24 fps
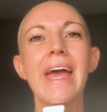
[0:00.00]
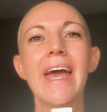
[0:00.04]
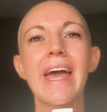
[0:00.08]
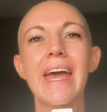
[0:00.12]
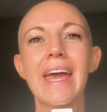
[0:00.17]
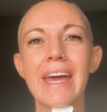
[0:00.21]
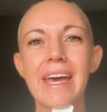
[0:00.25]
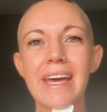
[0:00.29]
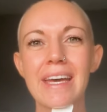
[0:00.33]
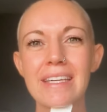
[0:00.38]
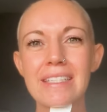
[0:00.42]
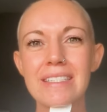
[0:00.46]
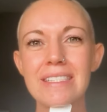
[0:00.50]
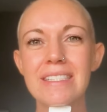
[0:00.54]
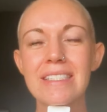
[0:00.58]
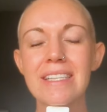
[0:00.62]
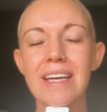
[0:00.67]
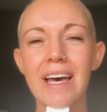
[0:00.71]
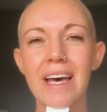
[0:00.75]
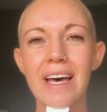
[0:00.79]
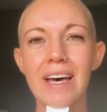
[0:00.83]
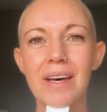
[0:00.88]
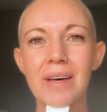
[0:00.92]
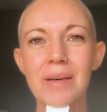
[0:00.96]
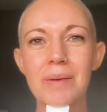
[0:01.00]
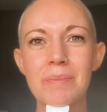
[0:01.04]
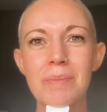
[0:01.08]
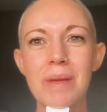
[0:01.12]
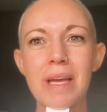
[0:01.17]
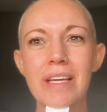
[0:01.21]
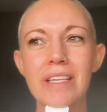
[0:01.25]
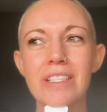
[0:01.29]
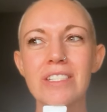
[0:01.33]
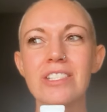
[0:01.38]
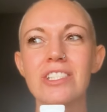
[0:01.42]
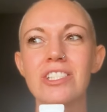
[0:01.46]
And um,
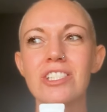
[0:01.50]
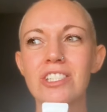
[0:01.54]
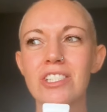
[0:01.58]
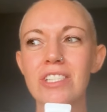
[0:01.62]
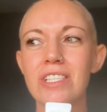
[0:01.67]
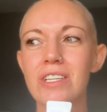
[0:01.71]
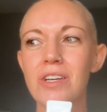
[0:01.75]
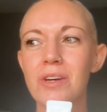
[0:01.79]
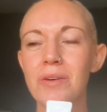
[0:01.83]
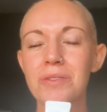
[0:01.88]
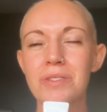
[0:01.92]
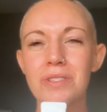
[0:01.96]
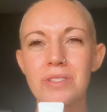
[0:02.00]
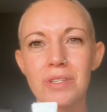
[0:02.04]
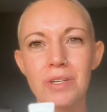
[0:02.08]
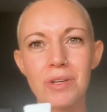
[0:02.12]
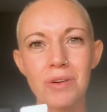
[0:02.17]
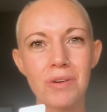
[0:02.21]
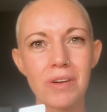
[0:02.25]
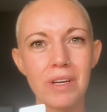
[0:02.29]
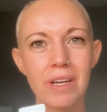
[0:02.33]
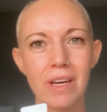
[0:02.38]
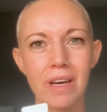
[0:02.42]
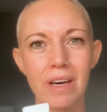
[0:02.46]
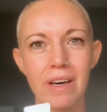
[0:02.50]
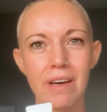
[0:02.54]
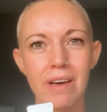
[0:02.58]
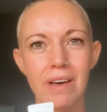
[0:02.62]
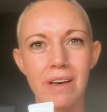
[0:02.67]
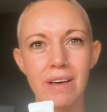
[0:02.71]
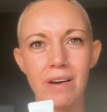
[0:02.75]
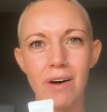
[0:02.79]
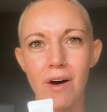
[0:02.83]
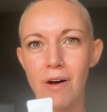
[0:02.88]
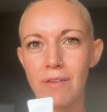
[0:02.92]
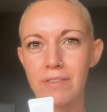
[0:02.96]
she goes to Korea
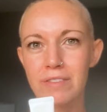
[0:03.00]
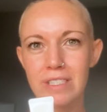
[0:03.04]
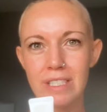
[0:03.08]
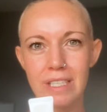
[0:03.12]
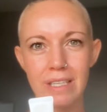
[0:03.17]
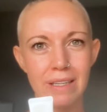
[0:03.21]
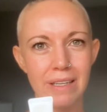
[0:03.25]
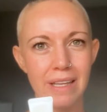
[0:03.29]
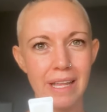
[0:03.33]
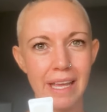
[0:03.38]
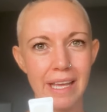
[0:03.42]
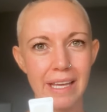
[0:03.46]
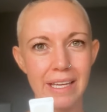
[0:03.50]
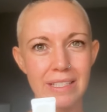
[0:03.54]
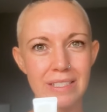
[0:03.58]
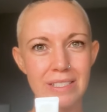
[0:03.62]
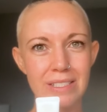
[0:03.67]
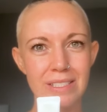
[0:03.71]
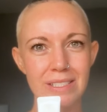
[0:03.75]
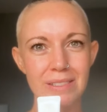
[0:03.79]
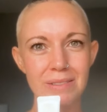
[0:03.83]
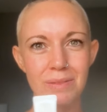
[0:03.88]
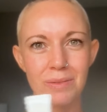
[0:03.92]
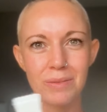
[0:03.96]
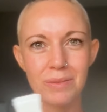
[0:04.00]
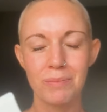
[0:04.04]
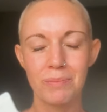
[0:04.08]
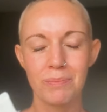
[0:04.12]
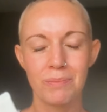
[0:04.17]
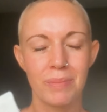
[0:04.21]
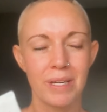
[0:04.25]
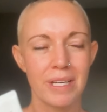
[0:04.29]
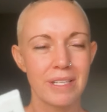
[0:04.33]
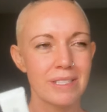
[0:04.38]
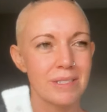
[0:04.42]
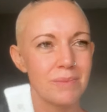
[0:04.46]
often and
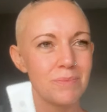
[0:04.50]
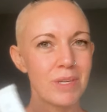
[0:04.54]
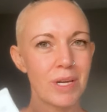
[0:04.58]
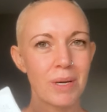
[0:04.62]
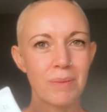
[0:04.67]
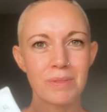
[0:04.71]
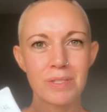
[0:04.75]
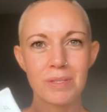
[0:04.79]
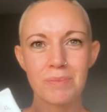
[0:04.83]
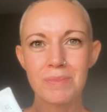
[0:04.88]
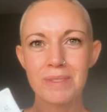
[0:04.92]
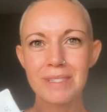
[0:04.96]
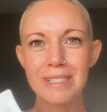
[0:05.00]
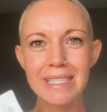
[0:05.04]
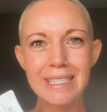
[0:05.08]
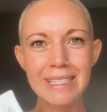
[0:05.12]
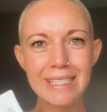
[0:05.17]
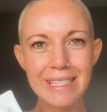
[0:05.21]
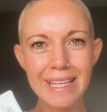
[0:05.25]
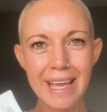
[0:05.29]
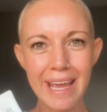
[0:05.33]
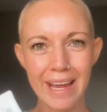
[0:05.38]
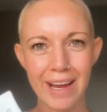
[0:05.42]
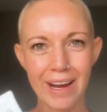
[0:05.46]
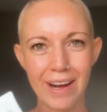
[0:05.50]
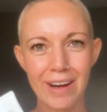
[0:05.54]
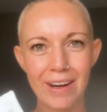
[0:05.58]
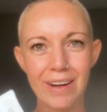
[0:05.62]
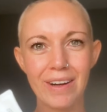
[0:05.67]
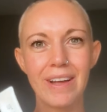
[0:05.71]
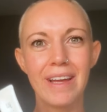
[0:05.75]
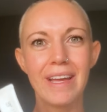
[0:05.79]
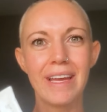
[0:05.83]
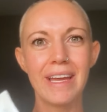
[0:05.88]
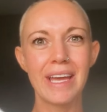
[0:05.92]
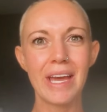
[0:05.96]
picks me up some
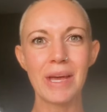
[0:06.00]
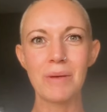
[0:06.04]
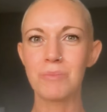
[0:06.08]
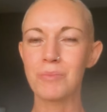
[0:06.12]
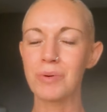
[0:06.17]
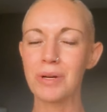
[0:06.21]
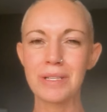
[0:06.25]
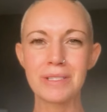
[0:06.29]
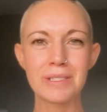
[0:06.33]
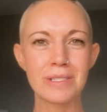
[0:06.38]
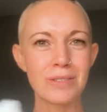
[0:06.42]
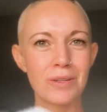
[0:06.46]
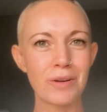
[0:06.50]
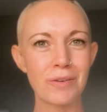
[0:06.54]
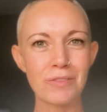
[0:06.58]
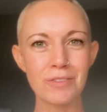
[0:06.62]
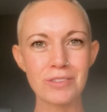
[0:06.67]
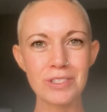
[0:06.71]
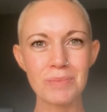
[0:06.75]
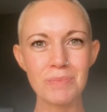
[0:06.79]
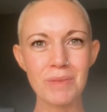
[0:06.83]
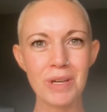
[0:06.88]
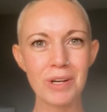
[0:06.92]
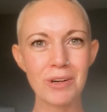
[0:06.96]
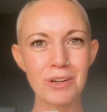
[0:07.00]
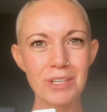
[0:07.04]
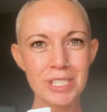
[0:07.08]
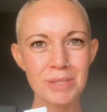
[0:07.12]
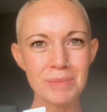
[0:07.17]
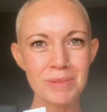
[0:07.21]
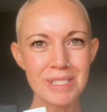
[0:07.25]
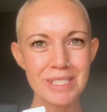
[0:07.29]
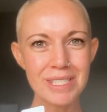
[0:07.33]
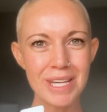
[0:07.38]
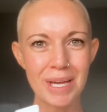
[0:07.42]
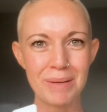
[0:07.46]
skincare and brings it over to me at
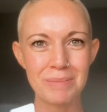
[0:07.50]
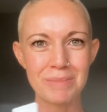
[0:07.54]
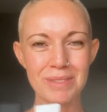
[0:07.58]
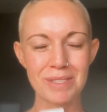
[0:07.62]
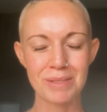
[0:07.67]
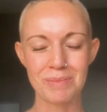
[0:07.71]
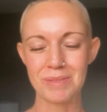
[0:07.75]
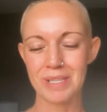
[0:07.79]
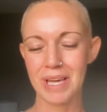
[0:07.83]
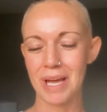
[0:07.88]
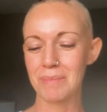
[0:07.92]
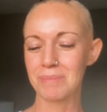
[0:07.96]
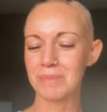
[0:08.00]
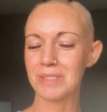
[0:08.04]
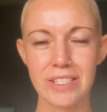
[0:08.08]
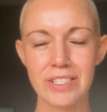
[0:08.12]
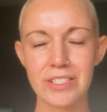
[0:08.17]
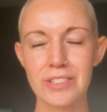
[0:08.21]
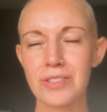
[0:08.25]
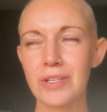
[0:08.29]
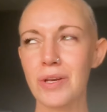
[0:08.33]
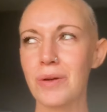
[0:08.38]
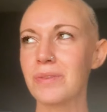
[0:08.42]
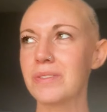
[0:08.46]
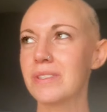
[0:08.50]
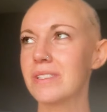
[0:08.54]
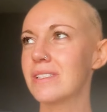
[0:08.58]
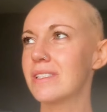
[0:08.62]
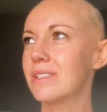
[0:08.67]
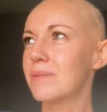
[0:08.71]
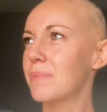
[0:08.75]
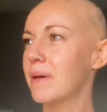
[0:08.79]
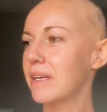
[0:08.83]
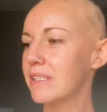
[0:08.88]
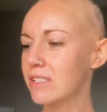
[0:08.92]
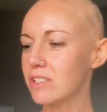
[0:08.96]
Christmas time sometimes. She just always does
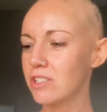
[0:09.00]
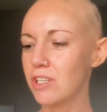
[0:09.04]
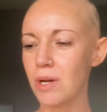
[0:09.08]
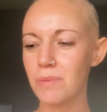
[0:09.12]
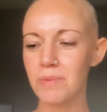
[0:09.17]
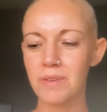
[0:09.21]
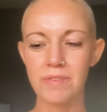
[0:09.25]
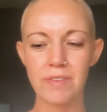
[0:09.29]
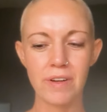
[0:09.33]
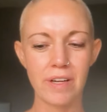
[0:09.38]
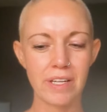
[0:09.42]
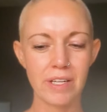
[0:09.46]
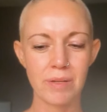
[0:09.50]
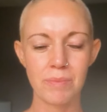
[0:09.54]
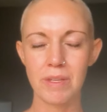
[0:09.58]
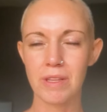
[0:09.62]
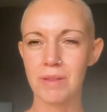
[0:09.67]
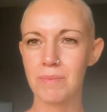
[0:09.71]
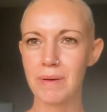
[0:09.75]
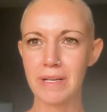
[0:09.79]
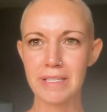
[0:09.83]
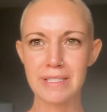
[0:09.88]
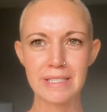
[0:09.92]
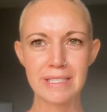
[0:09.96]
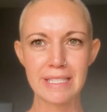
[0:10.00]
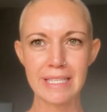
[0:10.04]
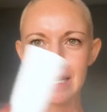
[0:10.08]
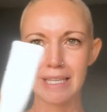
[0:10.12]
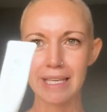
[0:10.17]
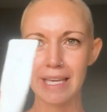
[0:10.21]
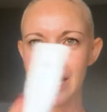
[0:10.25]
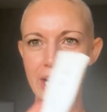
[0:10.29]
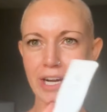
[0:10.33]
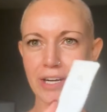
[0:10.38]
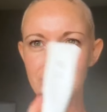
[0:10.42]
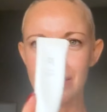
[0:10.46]
the best job at finding me the best
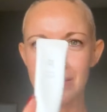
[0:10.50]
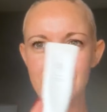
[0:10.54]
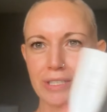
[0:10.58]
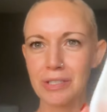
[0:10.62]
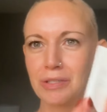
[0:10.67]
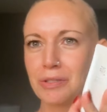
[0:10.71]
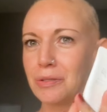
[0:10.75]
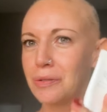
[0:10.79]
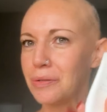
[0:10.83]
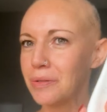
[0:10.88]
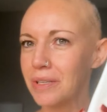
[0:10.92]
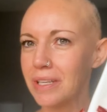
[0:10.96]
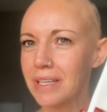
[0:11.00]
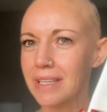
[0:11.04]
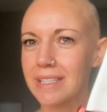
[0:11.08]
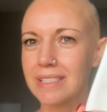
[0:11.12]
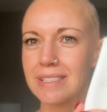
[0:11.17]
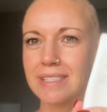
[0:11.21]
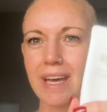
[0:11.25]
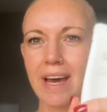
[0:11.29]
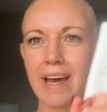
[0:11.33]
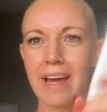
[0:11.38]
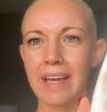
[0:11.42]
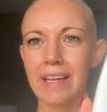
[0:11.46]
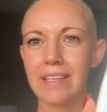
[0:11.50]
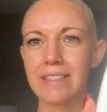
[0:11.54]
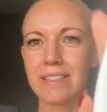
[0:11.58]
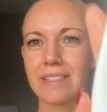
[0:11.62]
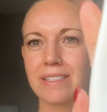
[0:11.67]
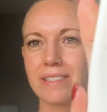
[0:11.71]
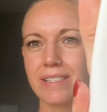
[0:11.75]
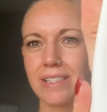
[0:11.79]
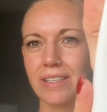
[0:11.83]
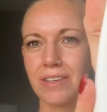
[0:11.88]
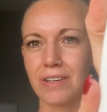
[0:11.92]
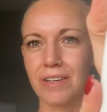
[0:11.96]
skincare, including this eye
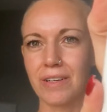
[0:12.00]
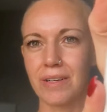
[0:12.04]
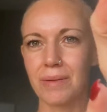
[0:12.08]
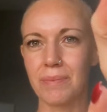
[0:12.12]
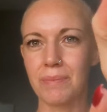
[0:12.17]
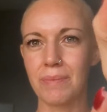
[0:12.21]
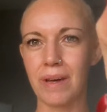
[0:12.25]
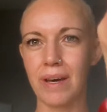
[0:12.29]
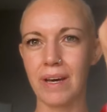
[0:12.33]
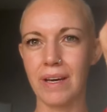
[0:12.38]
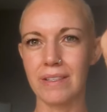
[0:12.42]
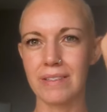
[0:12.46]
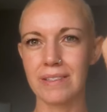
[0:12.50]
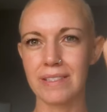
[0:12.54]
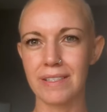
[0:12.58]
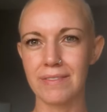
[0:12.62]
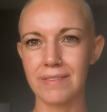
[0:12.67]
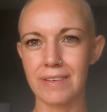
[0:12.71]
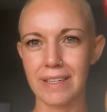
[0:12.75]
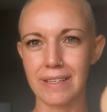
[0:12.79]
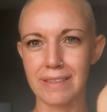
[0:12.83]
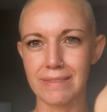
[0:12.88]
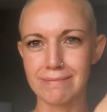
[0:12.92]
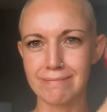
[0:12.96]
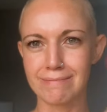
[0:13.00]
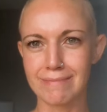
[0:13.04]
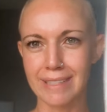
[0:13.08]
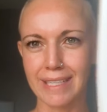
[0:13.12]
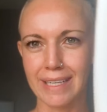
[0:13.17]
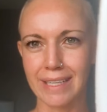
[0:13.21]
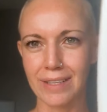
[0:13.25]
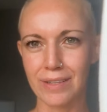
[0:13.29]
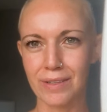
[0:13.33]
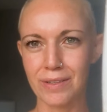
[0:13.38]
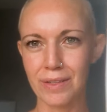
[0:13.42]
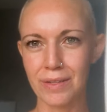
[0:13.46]
serum. I'll see if I can
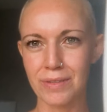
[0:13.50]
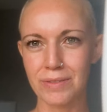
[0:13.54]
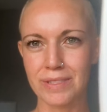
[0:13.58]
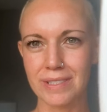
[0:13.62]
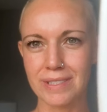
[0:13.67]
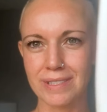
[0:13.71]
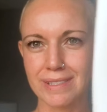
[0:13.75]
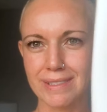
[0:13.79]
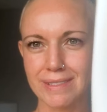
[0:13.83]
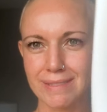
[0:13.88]
get it close.